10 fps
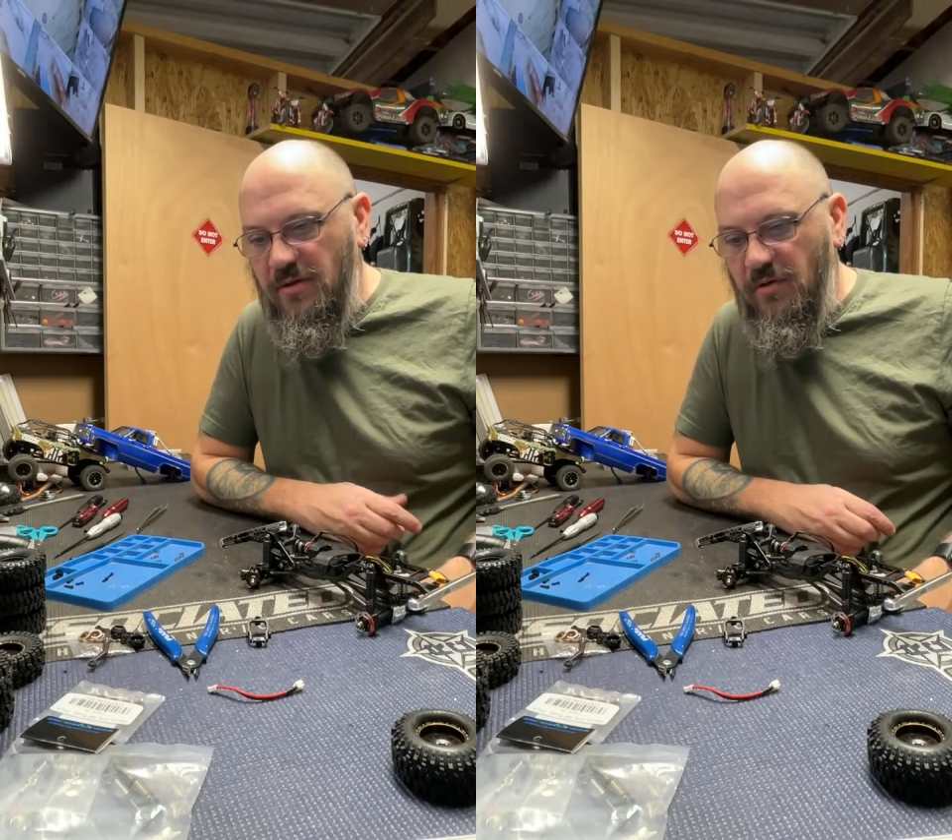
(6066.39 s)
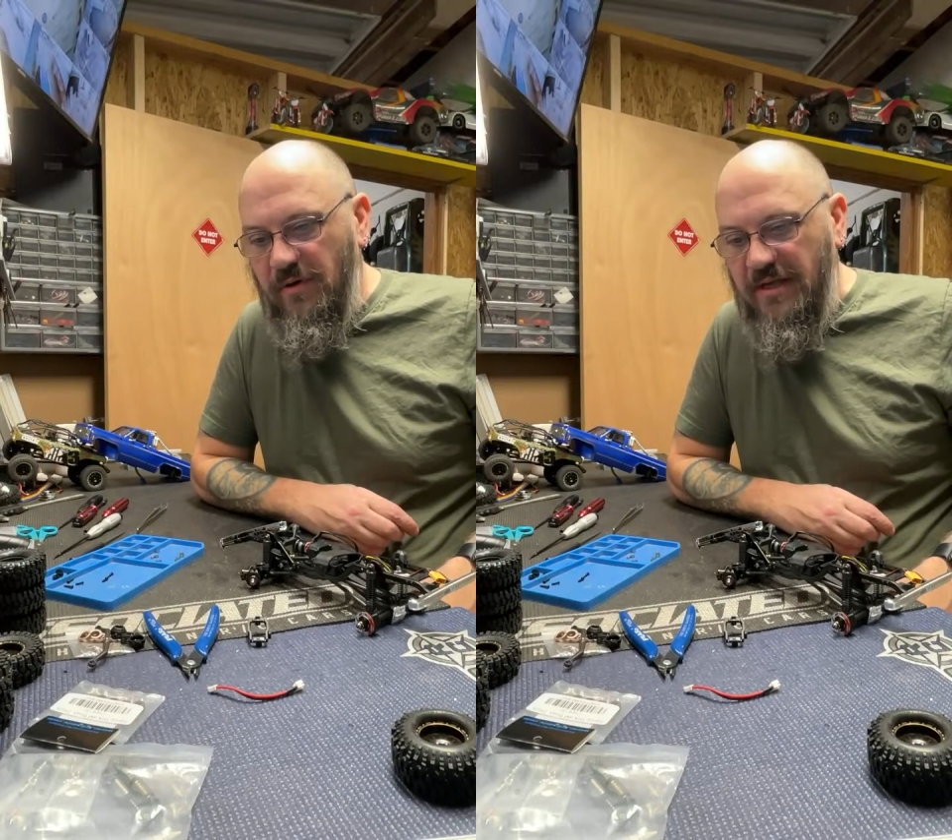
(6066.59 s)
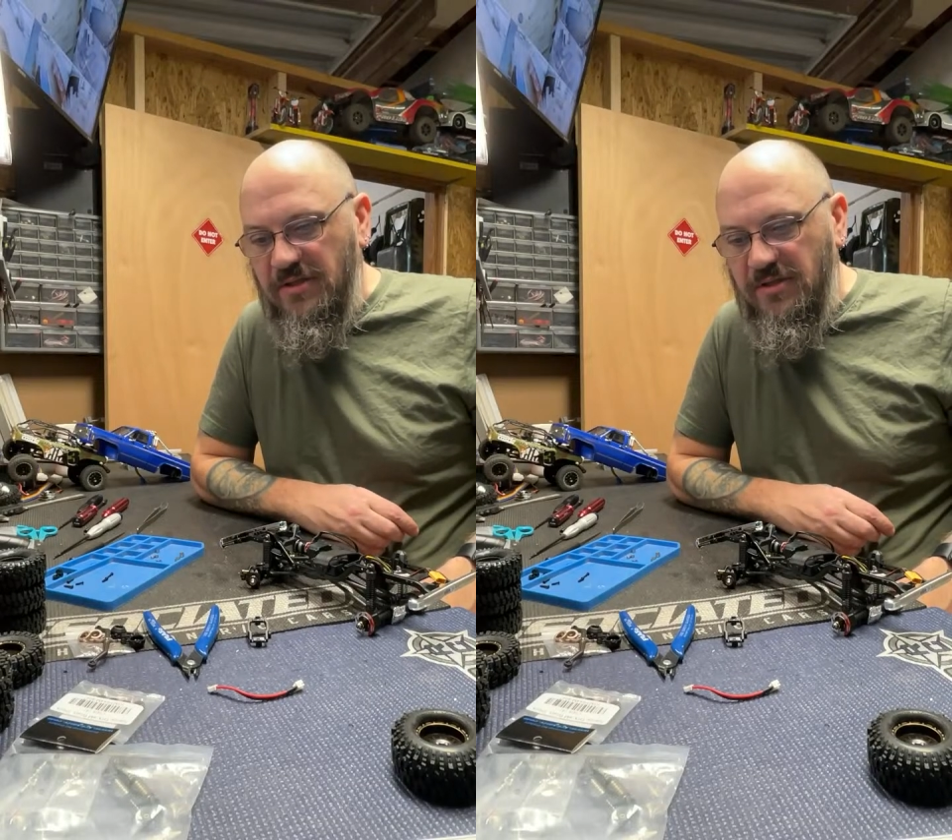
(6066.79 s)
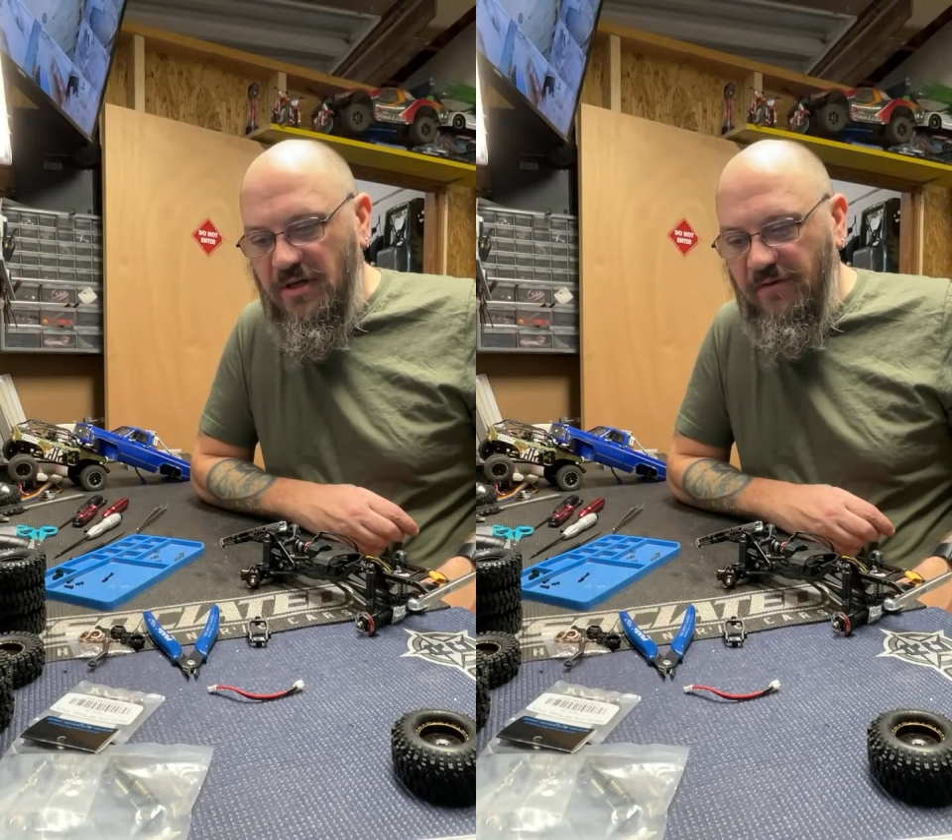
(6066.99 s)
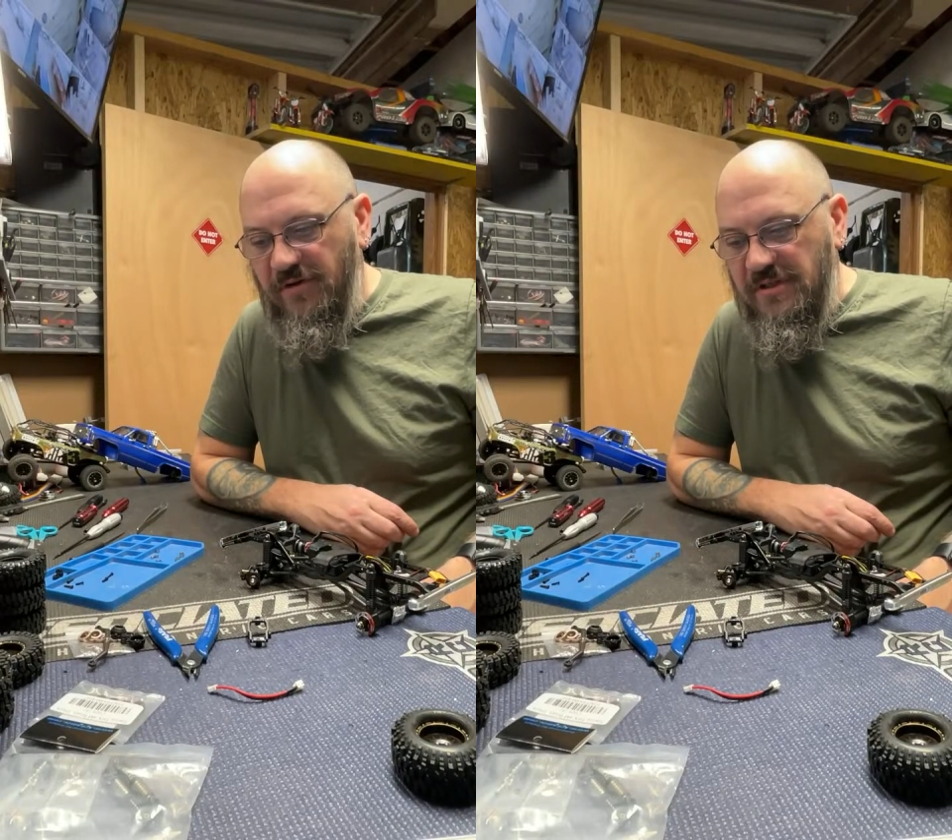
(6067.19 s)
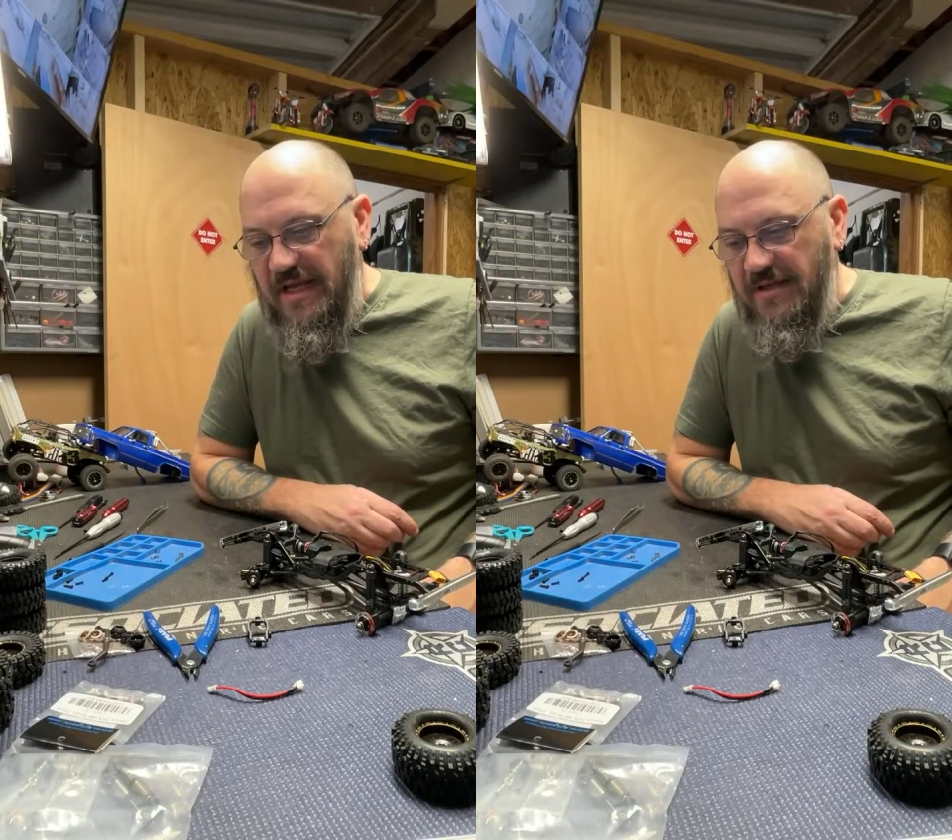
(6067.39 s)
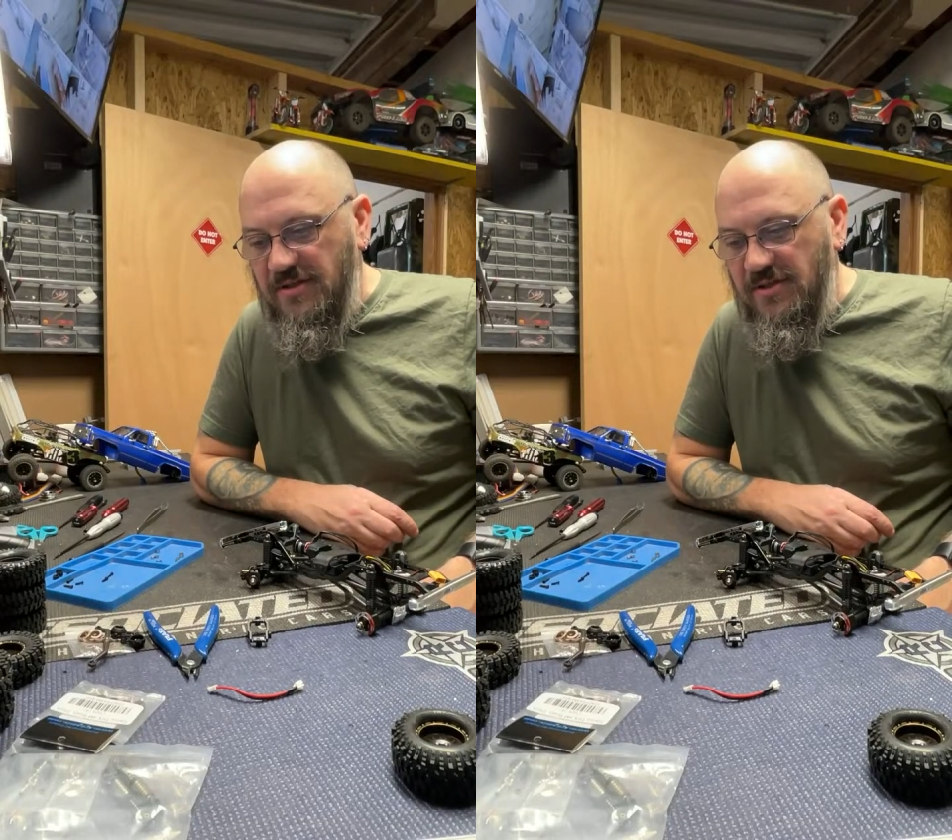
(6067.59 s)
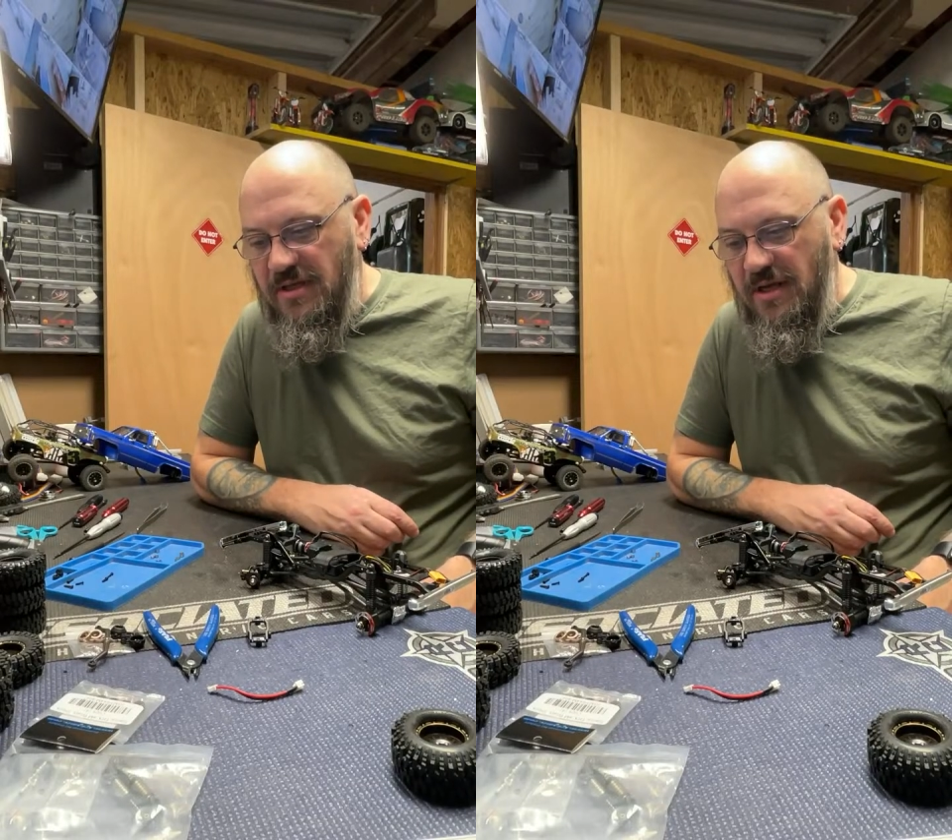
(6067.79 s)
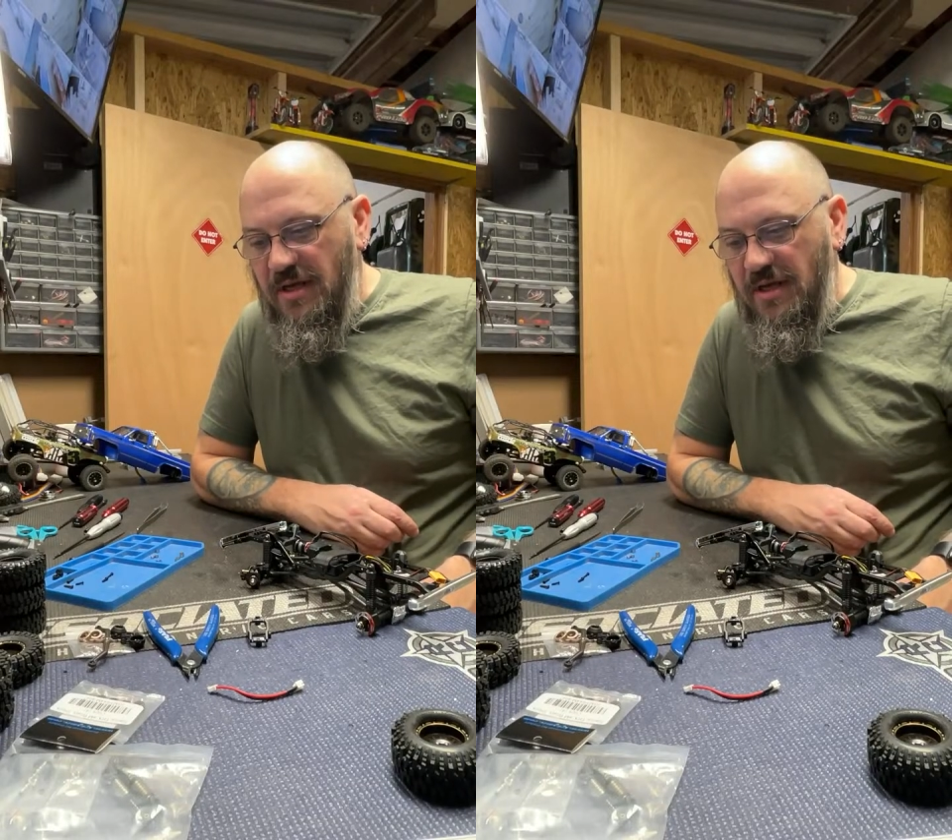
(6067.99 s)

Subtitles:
races are different sizes.